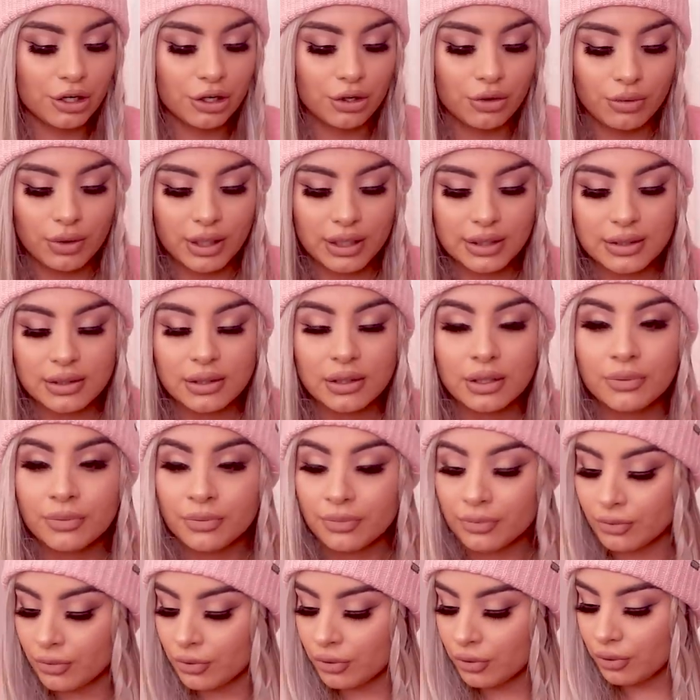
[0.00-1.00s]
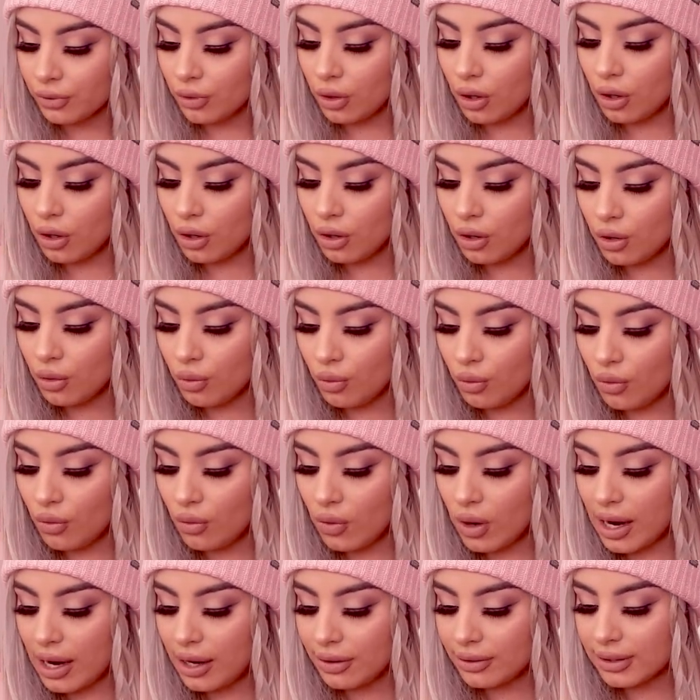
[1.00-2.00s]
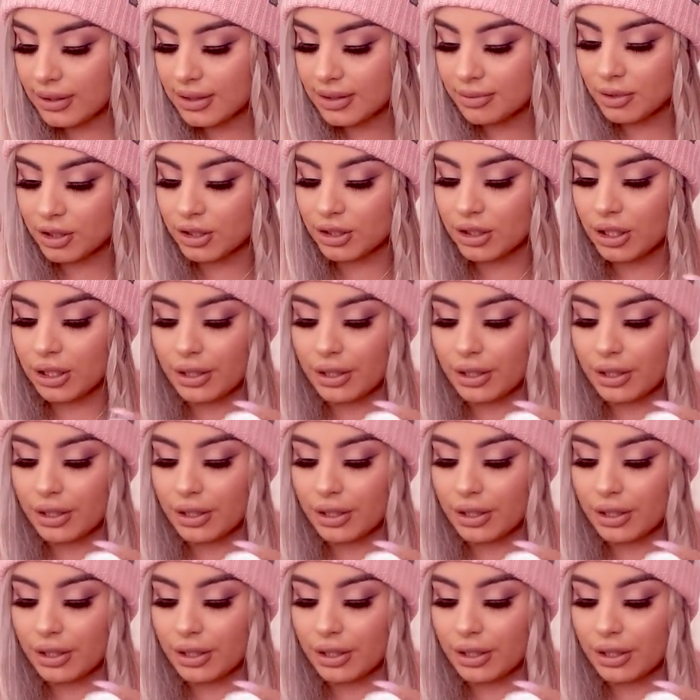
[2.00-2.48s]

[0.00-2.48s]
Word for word: new ones oh wow that smells